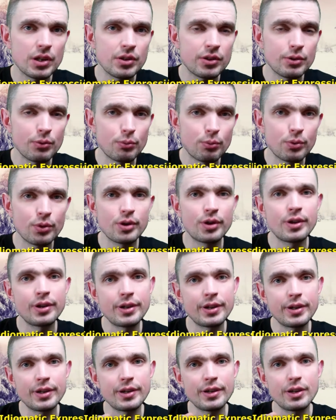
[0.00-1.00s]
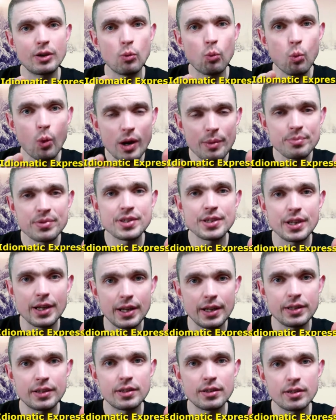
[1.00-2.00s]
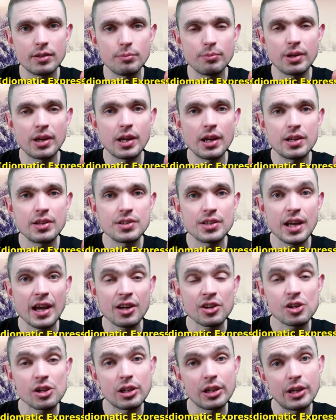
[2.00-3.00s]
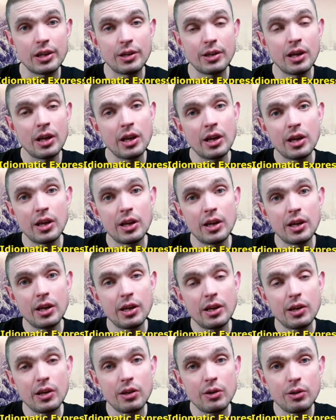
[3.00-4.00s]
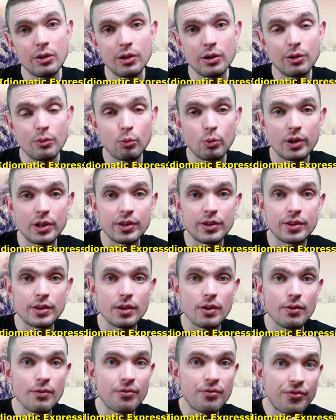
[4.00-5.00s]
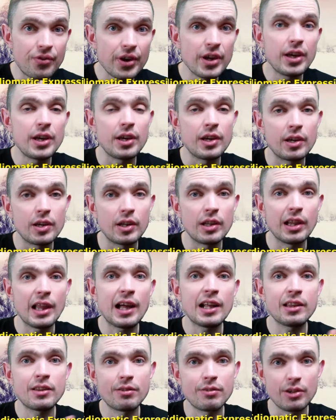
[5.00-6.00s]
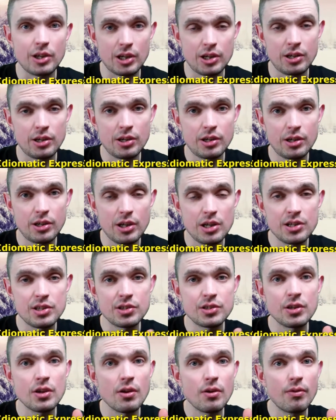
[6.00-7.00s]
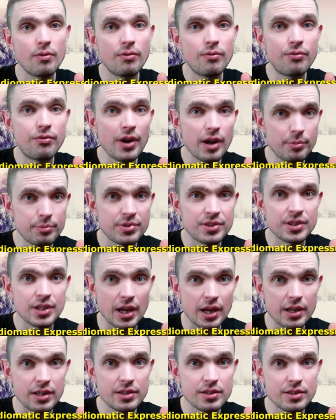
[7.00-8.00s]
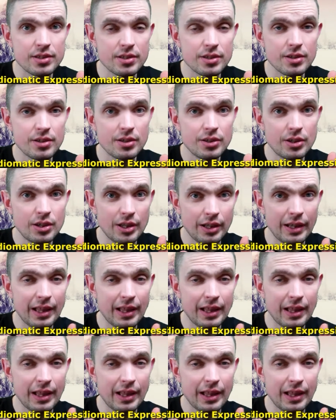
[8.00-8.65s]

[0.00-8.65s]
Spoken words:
word website begins actually with V in Latvian. It's websites in